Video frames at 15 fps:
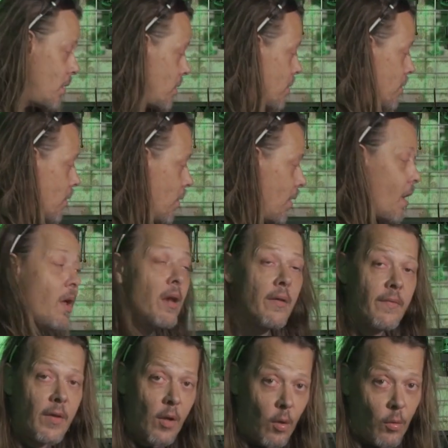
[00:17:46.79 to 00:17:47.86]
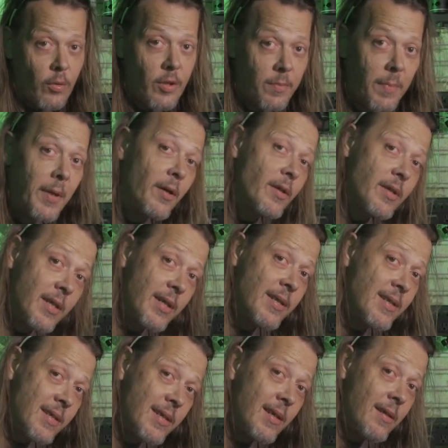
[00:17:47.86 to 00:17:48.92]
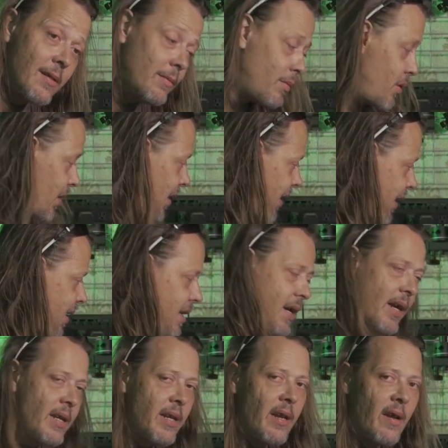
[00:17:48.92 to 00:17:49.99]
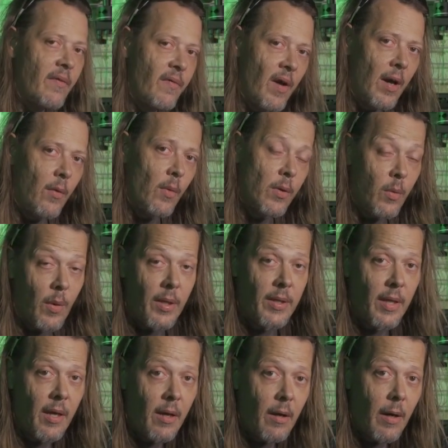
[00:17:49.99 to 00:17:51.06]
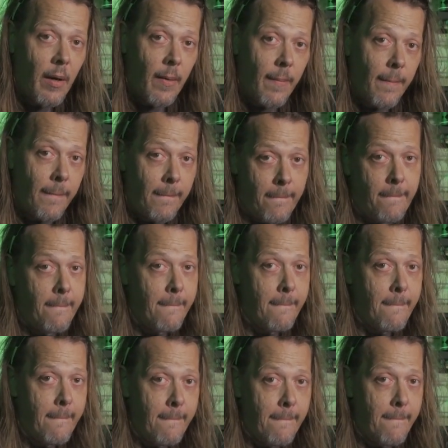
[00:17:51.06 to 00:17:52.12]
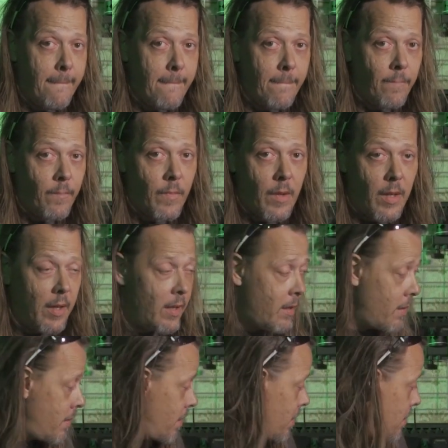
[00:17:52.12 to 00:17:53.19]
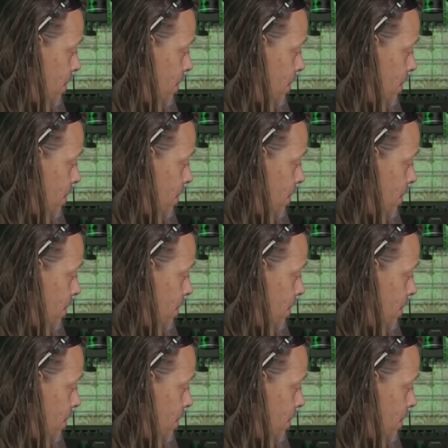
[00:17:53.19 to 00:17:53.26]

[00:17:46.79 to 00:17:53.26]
So a lot of the old spirits can still relate and identify with what they are. And,